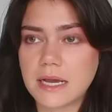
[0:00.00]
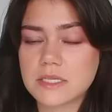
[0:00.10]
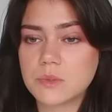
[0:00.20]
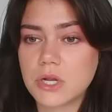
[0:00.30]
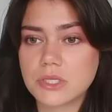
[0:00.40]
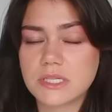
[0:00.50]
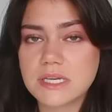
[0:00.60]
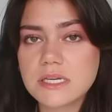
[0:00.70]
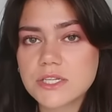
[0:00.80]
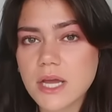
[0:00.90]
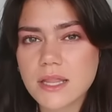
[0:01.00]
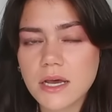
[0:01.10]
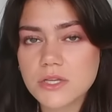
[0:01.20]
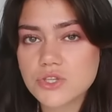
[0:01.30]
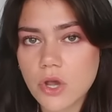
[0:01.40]
Yes, we don't see each
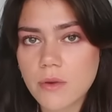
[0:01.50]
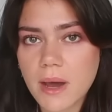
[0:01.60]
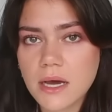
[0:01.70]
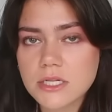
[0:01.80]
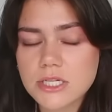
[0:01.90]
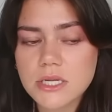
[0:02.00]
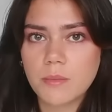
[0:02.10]
other so much,